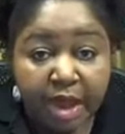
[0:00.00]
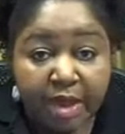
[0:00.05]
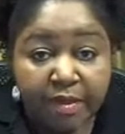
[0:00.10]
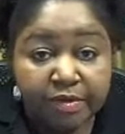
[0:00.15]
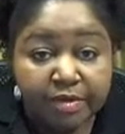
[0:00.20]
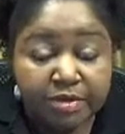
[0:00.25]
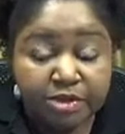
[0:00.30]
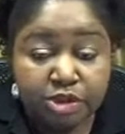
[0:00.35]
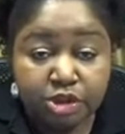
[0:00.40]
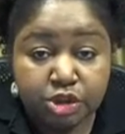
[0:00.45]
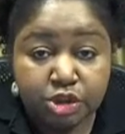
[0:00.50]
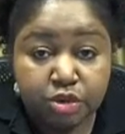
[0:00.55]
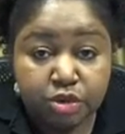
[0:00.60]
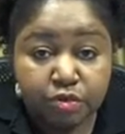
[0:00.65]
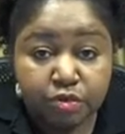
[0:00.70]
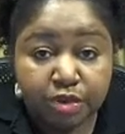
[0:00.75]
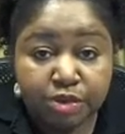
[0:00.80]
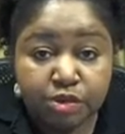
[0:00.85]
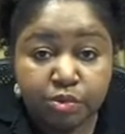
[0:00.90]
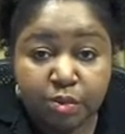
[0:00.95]
And there's
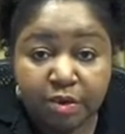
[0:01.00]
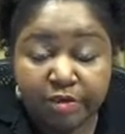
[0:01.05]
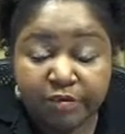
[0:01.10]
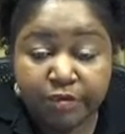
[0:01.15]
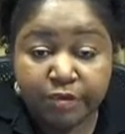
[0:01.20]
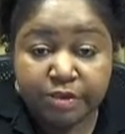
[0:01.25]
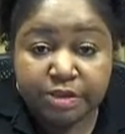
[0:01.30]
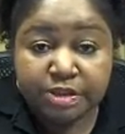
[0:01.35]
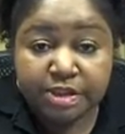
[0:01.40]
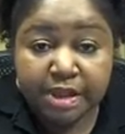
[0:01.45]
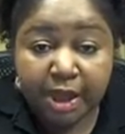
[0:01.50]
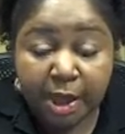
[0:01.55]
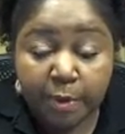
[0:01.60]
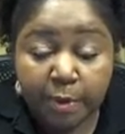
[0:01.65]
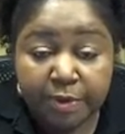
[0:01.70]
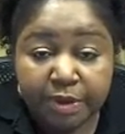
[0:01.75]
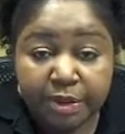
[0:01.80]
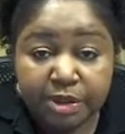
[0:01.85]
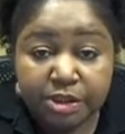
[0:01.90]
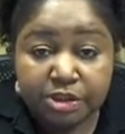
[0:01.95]
two. There's one for
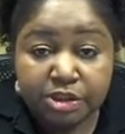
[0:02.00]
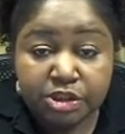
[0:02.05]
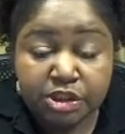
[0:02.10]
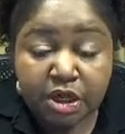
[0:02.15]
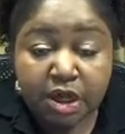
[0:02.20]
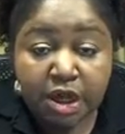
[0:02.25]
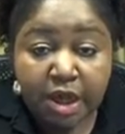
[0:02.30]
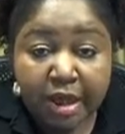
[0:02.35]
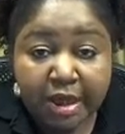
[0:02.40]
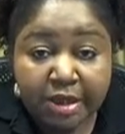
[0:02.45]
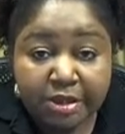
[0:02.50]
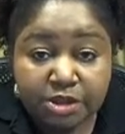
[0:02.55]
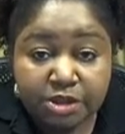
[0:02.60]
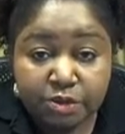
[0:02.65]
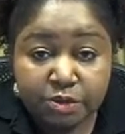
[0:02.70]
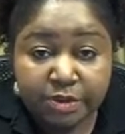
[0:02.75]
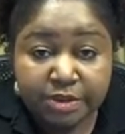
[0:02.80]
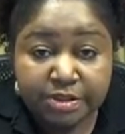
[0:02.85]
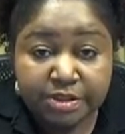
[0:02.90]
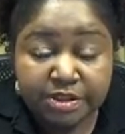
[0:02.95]
scalp itch and
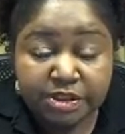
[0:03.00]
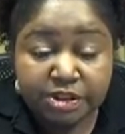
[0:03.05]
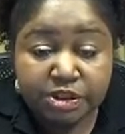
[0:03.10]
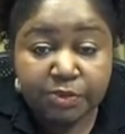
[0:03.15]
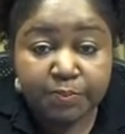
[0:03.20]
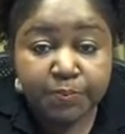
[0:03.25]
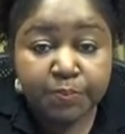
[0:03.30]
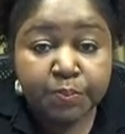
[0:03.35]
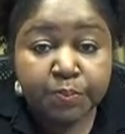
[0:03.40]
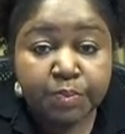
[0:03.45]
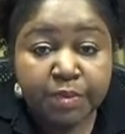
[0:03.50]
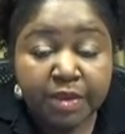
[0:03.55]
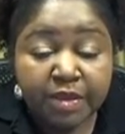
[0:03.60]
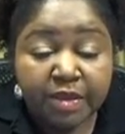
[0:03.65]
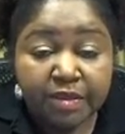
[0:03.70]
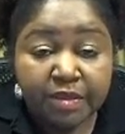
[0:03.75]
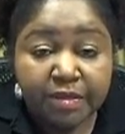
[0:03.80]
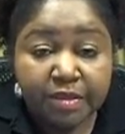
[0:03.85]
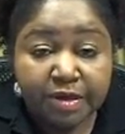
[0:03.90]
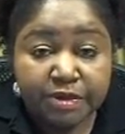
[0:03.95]
transition,
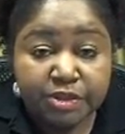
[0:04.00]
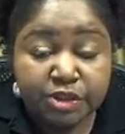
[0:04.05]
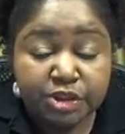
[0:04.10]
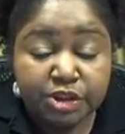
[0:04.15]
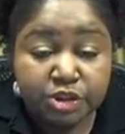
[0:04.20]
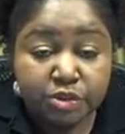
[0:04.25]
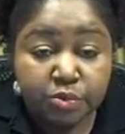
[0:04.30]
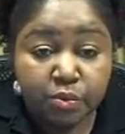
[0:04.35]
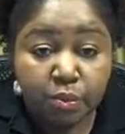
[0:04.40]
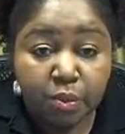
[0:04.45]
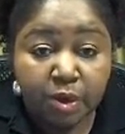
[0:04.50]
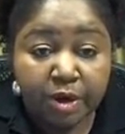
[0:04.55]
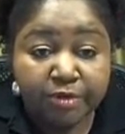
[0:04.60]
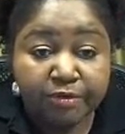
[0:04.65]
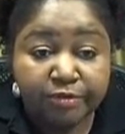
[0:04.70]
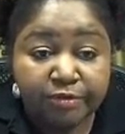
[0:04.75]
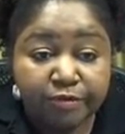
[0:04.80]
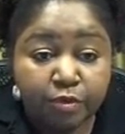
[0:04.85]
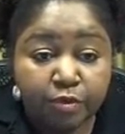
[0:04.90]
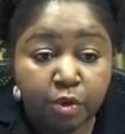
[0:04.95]
and then there's
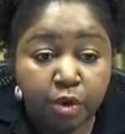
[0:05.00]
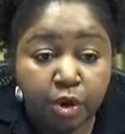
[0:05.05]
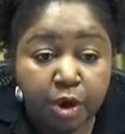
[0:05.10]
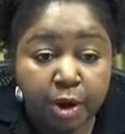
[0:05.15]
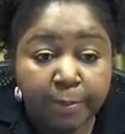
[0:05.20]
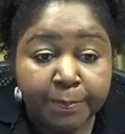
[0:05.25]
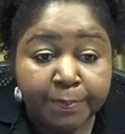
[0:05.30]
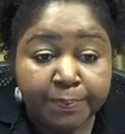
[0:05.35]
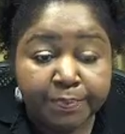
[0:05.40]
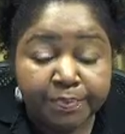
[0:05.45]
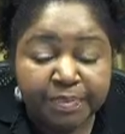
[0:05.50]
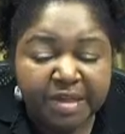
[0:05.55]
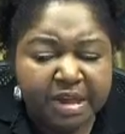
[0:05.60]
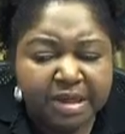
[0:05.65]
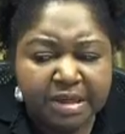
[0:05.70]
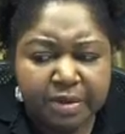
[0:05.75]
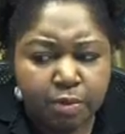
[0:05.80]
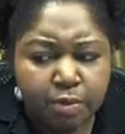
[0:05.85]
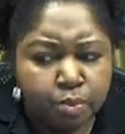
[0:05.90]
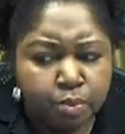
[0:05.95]
one for,
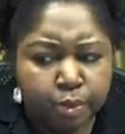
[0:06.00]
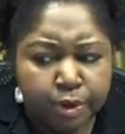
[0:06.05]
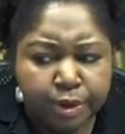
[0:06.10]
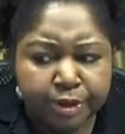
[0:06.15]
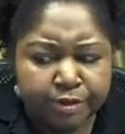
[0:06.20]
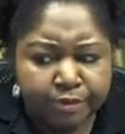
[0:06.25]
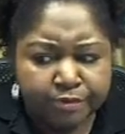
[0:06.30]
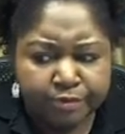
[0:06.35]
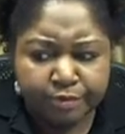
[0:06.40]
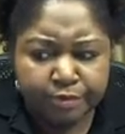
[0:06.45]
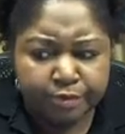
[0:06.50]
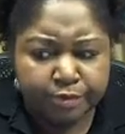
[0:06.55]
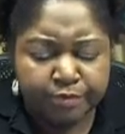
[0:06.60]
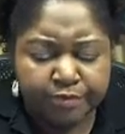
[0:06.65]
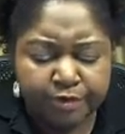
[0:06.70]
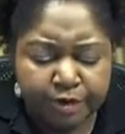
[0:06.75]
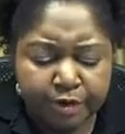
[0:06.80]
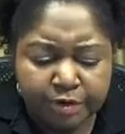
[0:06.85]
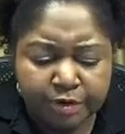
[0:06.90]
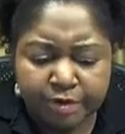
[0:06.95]
and they're wonderful.
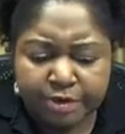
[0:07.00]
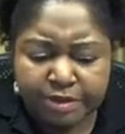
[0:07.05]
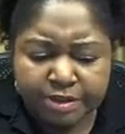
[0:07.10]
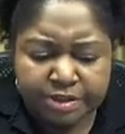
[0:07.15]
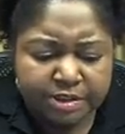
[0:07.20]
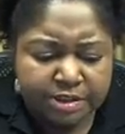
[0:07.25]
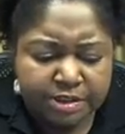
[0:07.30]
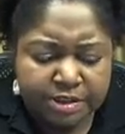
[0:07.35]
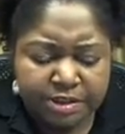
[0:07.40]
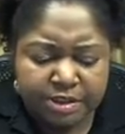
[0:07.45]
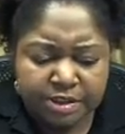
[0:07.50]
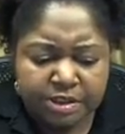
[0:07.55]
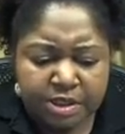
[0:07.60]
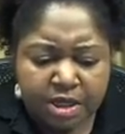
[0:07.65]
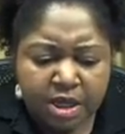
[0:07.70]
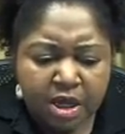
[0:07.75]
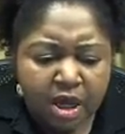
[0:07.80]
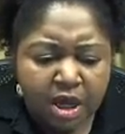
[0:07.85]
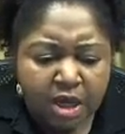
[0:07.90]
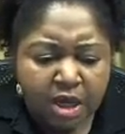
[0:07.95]

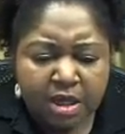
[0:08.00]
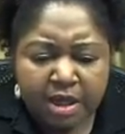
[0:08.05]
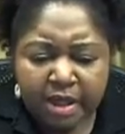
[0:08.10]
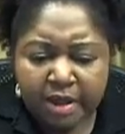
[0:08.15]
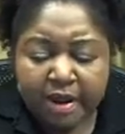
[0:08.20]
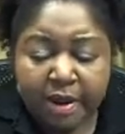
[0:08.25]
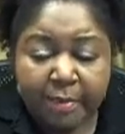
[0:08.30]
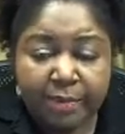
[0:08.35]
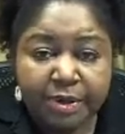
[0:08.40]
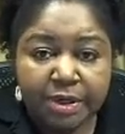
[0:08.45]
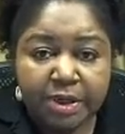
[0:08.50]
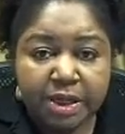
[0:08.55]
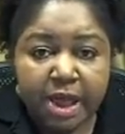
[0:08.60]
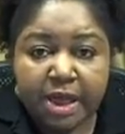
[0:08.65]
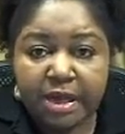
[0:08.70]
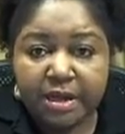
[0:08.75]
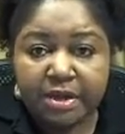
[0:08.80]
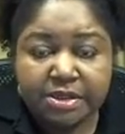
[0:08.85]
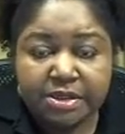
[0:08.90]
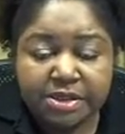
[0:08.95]
I put a
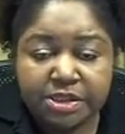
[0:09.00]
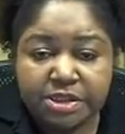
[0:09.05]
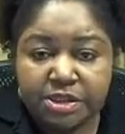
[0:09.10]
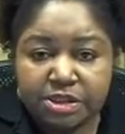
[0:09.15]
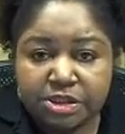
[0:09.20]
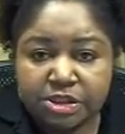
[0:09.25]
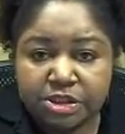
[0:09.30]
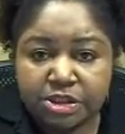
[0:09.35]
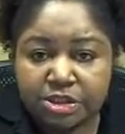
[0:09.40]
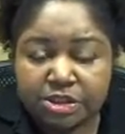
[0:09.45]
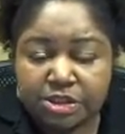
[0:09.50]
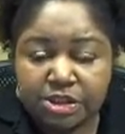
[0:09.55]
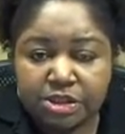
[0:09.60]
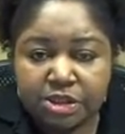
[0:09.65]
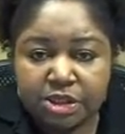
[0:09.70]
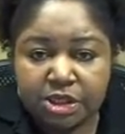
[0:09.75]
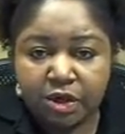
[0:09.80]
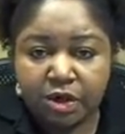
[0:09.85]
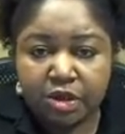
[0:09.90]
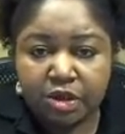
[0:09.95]
lot of attention to
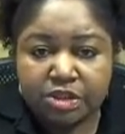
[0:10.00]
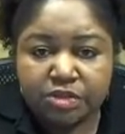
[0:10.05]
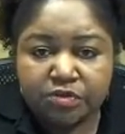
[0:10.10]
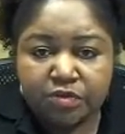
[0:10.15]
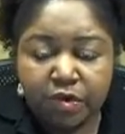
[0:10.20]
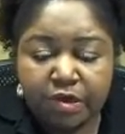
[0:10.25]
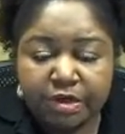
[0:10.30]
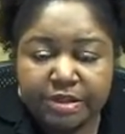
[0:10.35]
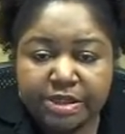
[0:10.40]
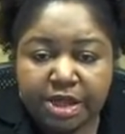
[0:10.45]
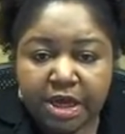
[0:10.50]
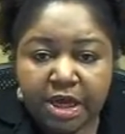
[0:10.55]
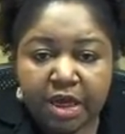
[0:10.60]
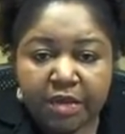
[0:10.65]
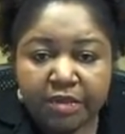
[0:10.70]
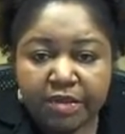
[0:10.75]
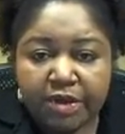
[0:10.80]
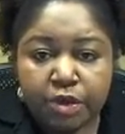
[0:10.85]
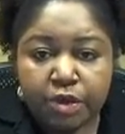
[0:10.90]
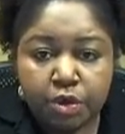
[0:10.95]
detail as far as
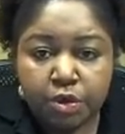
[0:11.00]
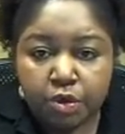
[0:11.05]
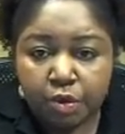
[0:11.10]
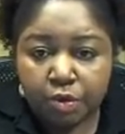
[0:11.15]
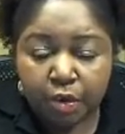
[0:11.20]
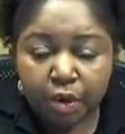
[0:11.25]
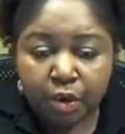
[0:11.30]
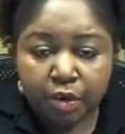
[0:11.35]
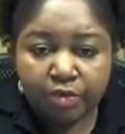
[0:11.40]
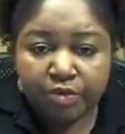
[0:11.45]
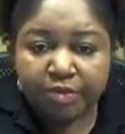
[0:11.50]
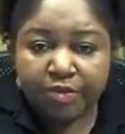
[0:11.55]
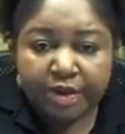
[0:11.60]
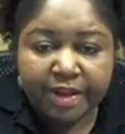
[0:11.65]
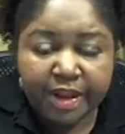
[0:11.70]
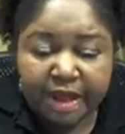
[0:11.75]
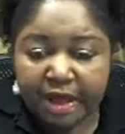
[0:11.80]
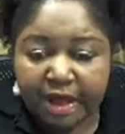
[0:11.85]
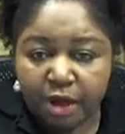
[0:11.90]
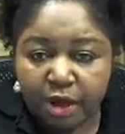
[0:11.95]
the new growth
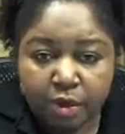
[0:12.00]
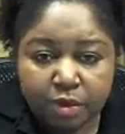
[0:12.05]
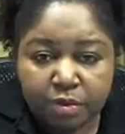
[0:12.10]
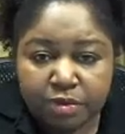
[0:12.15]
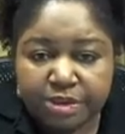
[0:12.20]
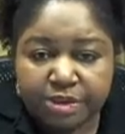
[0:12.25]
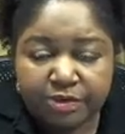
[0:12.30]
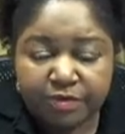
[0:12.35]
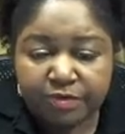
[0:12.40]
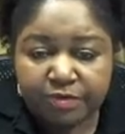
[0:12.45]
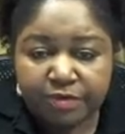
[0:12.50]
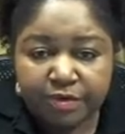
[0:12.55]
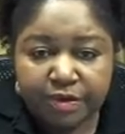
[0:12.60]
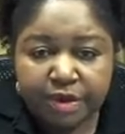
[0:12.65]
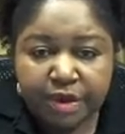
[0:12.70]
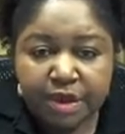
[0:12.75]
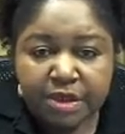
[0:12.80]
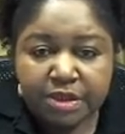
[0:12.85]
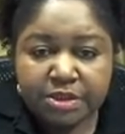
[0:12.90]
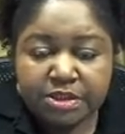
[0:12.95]
and that whole
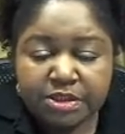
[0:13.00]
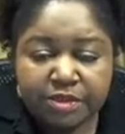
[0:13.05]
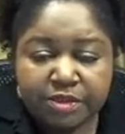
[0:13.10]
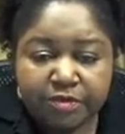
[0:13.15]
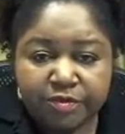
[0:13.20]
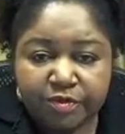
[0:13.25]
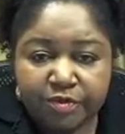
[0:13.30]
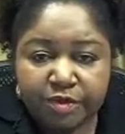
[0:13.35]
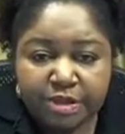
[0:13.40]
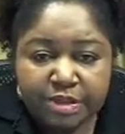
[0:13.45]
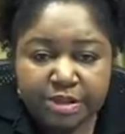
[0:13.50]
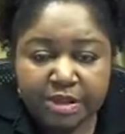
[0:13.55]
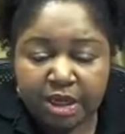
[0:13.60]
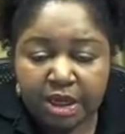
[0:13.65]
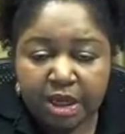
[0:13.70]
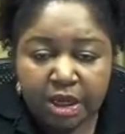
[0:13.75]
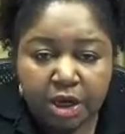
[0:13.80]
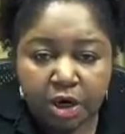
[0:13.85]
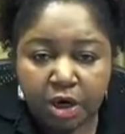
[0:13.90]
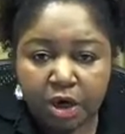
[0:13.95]
different
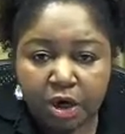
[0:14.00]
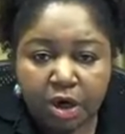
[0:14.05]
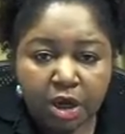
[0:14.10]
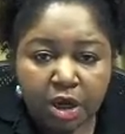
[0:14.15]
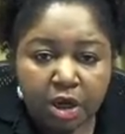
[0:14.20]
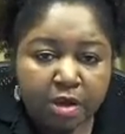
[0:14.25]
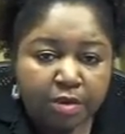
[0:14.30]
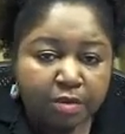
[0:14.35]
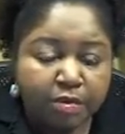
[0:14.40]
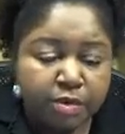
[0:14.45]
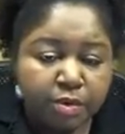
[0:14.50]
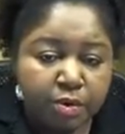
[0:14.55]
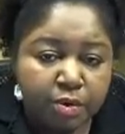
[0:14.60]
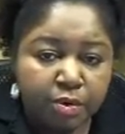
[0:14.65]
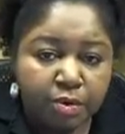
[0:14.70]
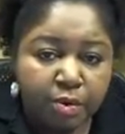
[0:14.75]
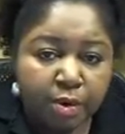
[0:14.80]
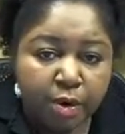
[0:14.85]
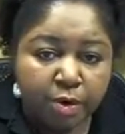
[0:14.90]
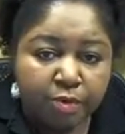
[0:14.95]
hair, new
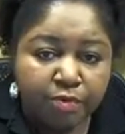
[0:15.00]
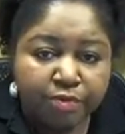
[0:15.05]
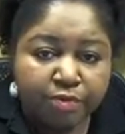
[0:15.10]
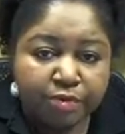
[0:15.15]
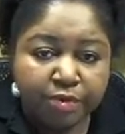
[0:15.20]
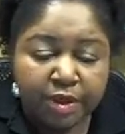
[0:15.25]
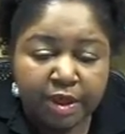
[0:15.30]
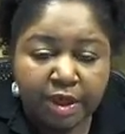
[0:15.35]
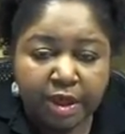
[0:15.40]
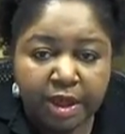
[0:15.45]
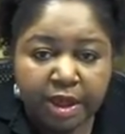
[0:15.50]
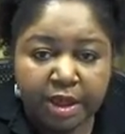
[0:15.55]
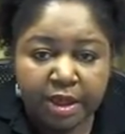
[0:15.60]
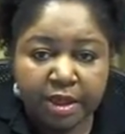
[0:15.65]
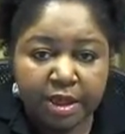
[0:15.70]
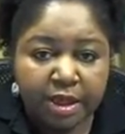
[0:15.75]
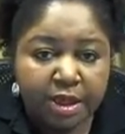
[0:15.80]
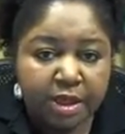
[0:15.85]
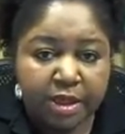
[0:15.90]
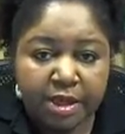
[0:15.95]
growth
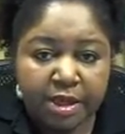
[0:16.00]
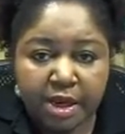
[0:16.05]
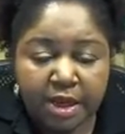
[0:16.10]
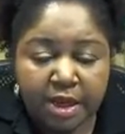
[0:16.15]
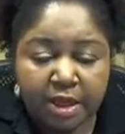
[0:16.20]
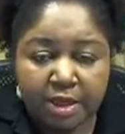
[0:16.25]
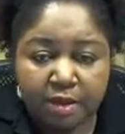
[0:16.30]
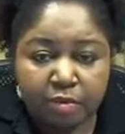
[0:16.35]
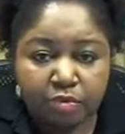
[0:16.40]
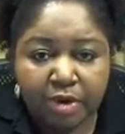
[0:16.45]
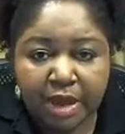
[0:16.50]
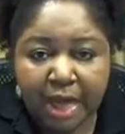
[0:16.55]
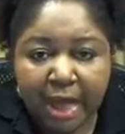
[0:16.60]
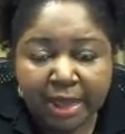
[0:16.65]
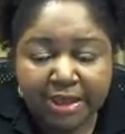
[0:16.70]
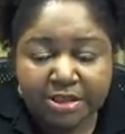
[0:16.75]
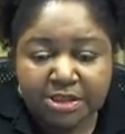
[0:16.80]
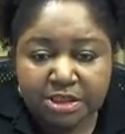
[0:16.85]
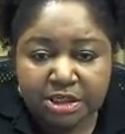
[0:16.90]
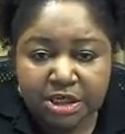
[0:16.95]
and
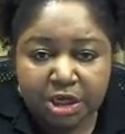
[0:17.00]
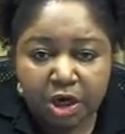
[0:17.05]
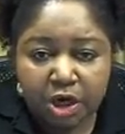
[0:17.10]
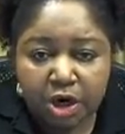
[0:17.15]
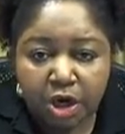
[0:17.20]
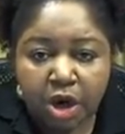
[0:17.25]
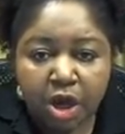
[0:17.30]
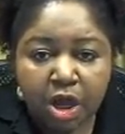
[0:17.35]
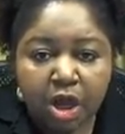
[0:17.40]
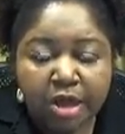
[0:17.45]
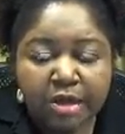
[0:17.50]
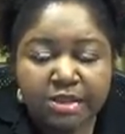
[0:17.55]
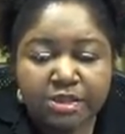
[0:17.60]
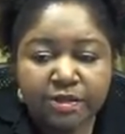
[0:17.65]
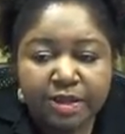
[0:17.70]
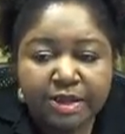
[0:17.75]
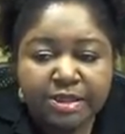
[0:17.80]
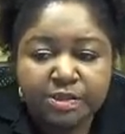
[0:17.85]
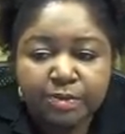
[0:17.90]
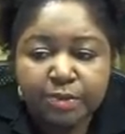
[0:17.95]
relaxed hair.
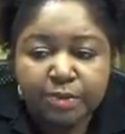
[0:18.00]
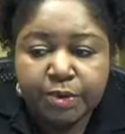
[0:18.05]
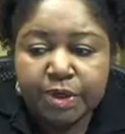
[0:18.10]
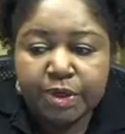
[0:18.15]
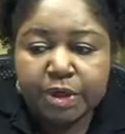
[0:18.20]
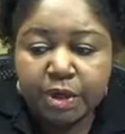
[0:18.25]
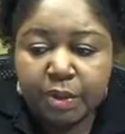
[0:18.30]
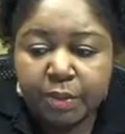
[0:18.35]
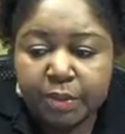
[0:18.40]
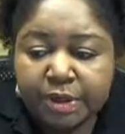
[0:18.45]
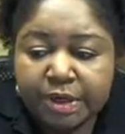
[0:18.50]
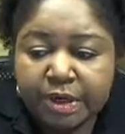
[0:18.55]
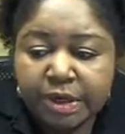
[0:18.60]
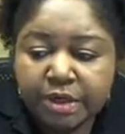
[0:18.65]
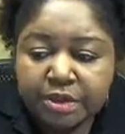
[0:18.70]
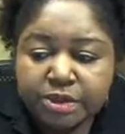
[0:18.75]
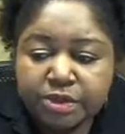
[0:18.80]
So that's a pretty good one.